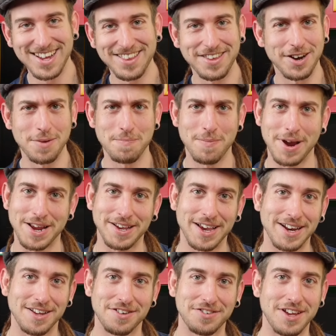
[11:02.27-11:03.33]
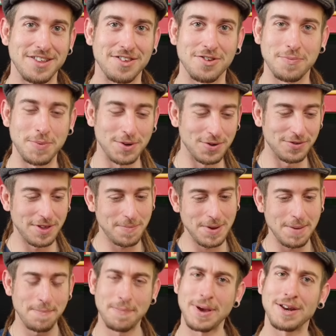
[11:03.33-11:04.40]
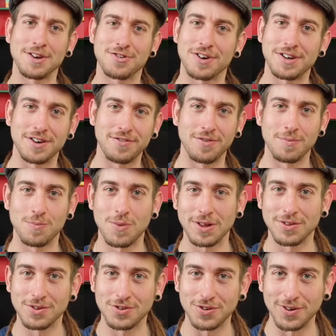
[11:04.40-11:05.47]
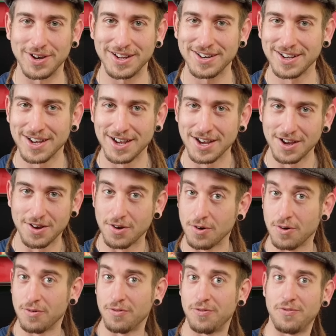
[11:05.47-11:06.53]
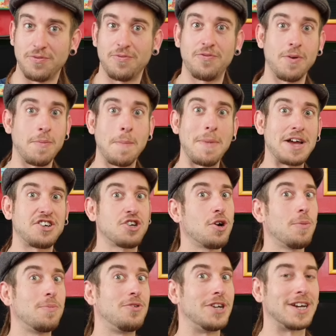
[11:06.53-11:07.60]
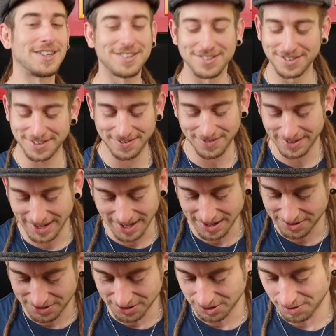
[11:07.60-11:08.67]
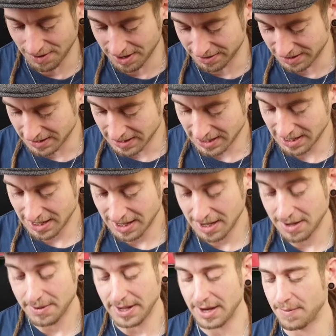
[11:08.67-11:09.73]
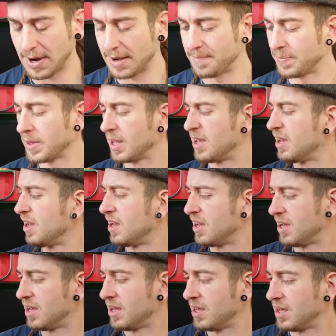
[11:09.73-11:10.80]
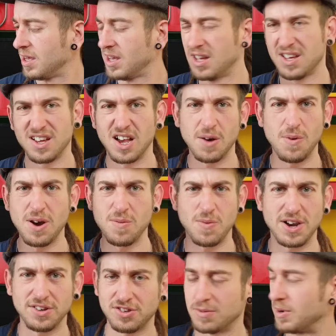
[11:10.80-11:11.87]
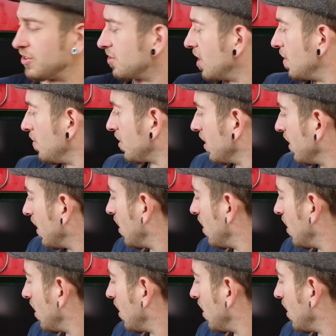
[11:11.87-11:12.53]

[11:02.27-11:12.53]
they don't make any sense because they're being penetrated from one side from a magic object and stuff like that. It's just crazy. Anyway, I won't waste too much time looking at